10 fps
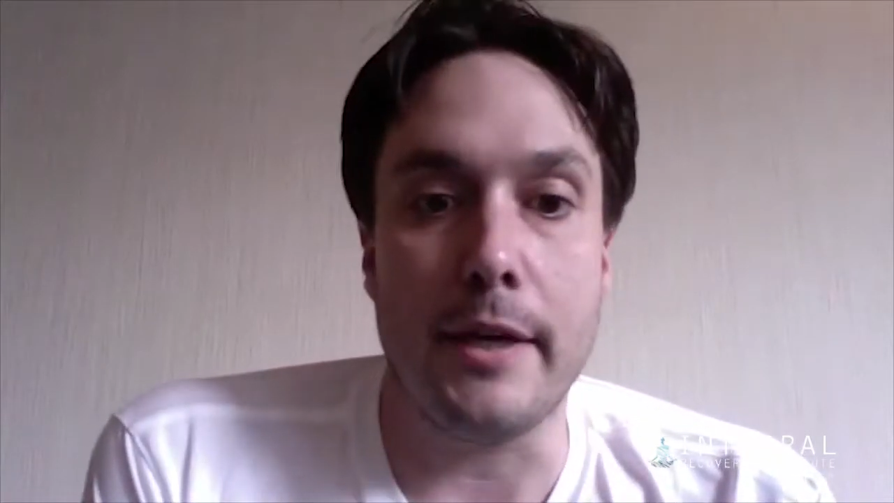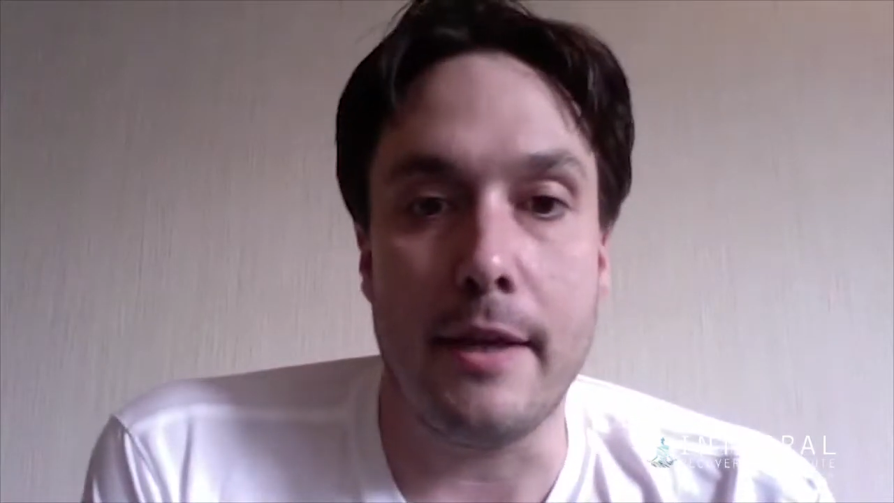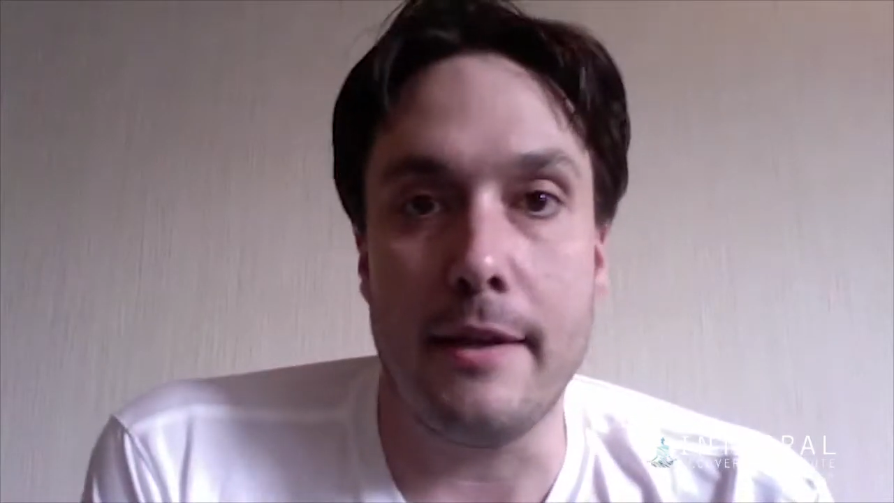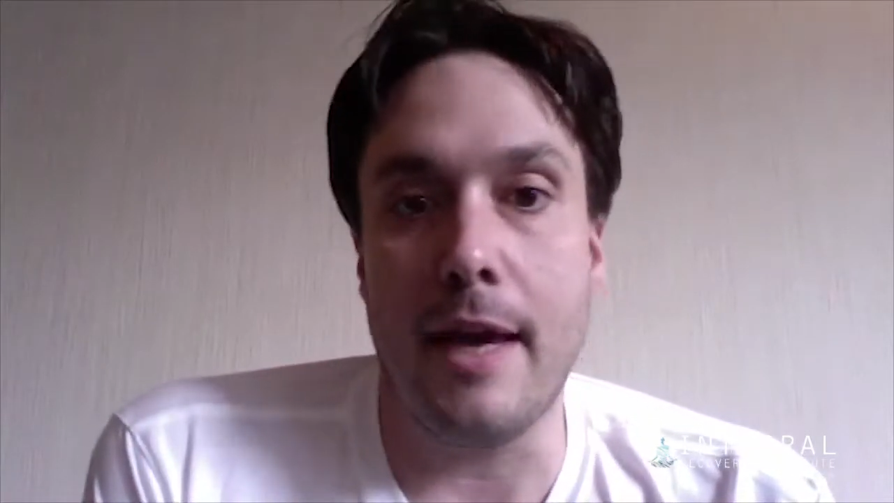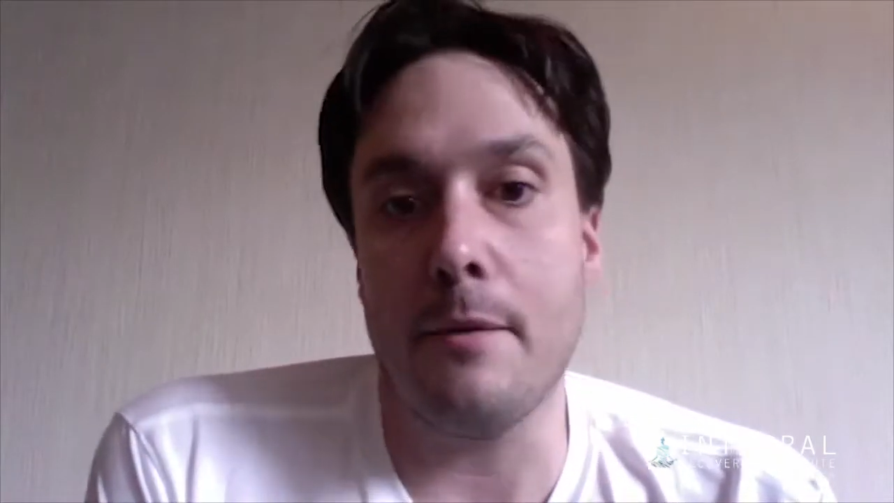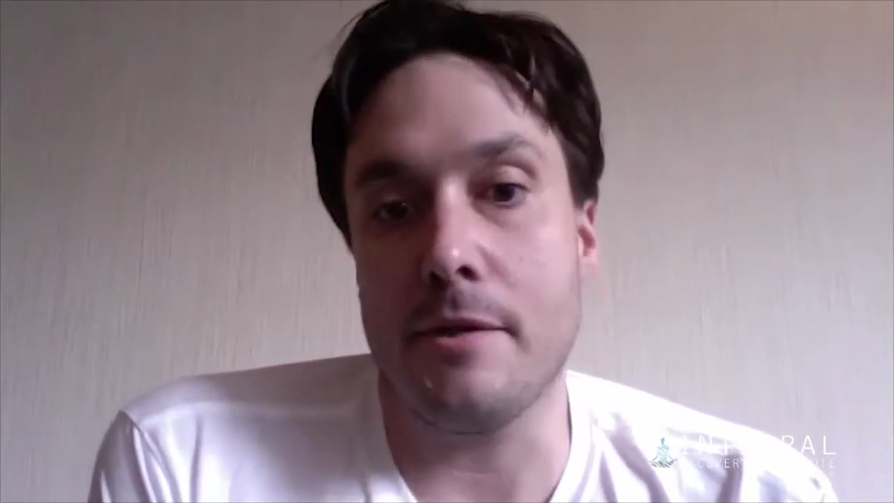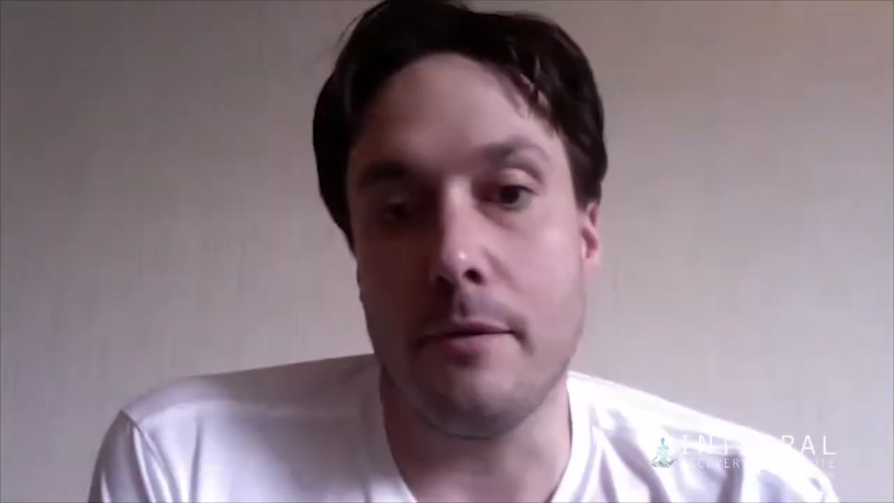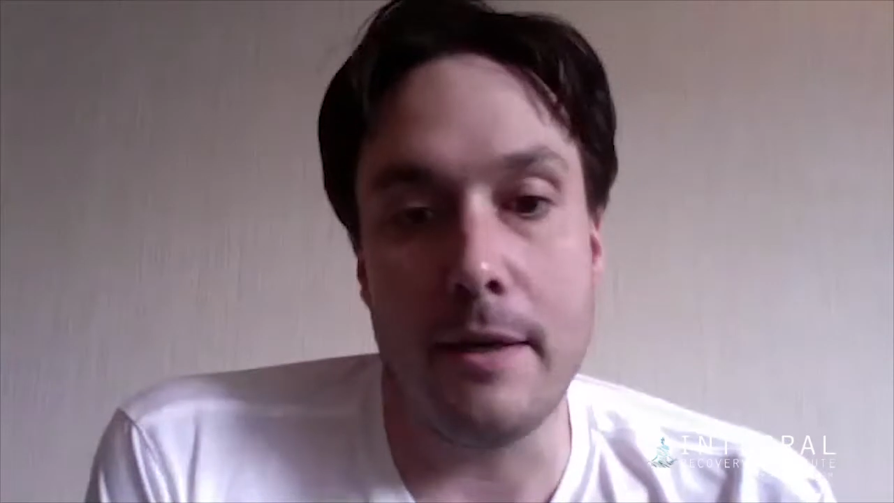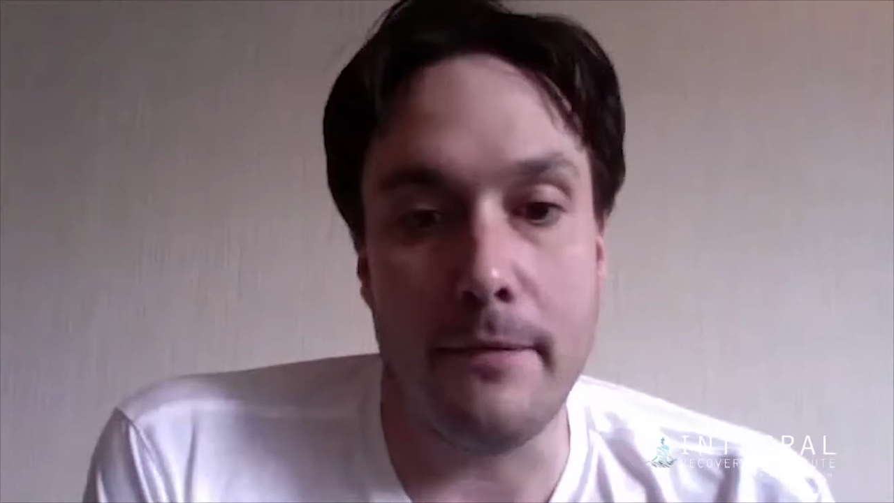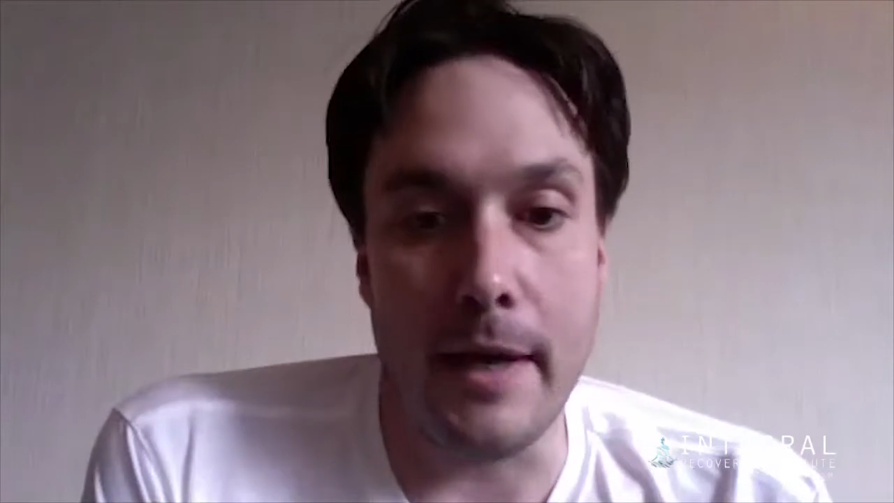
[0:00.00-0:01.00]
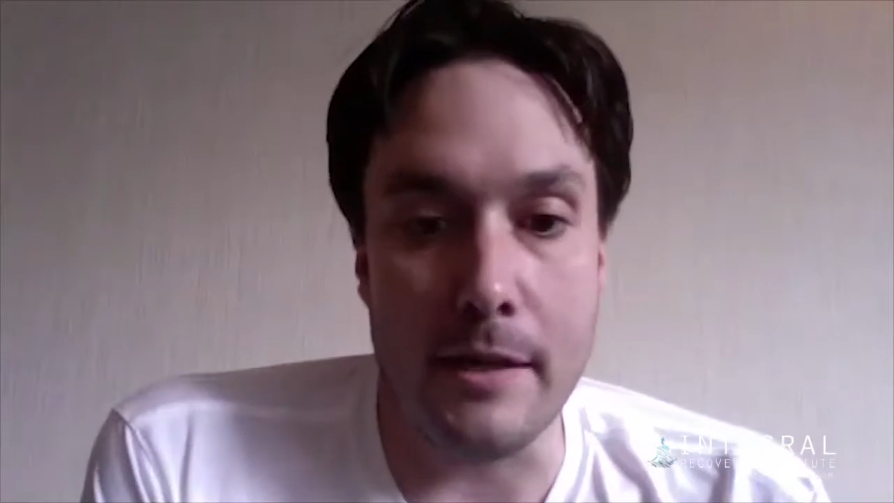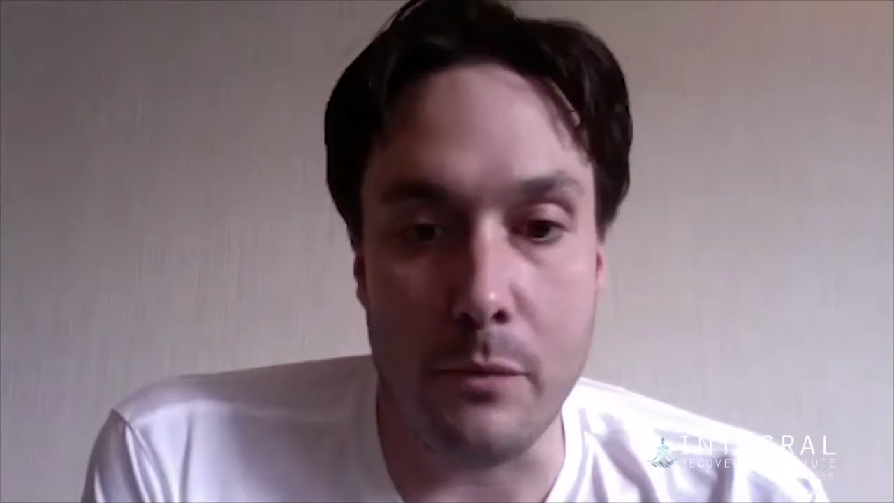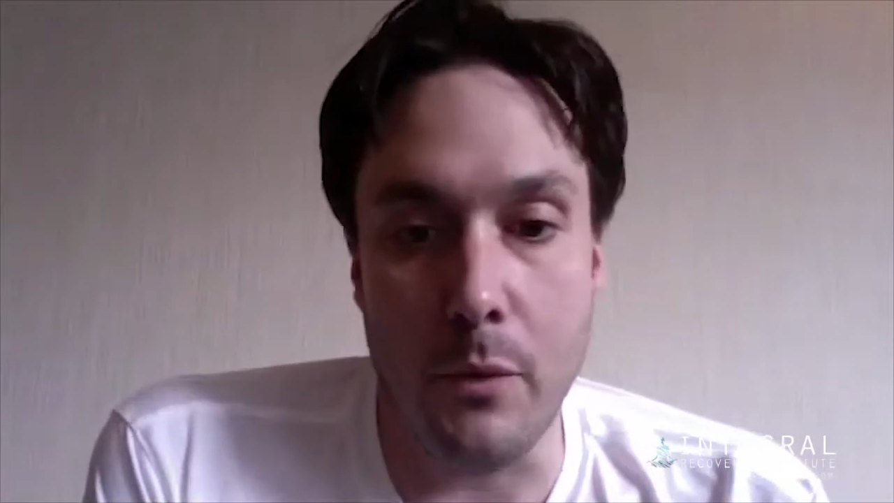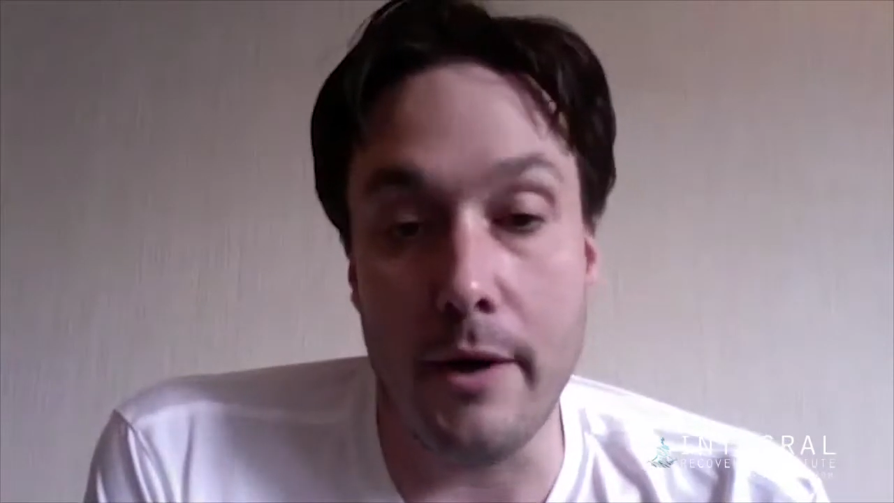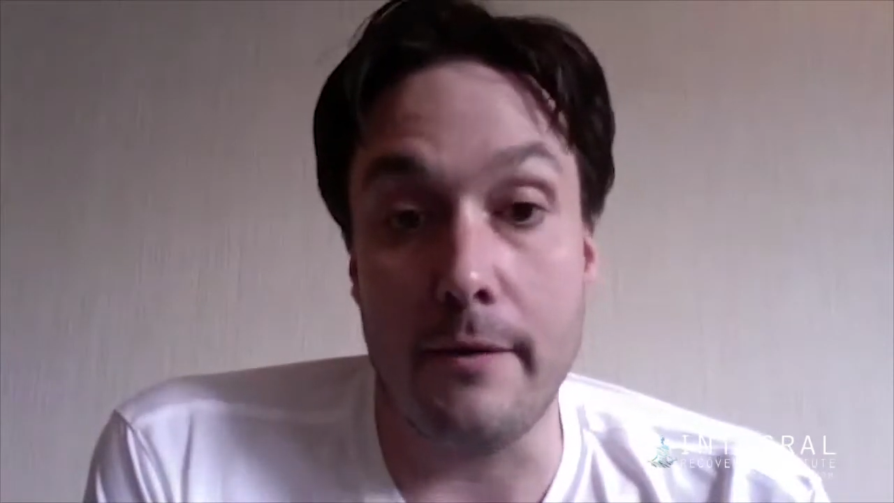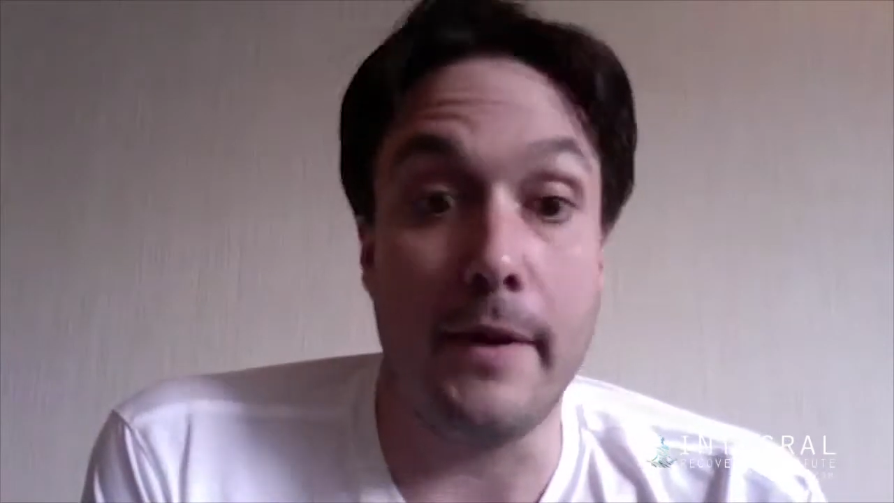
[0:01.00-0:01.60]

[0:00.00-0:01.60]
and then that was only phase 1.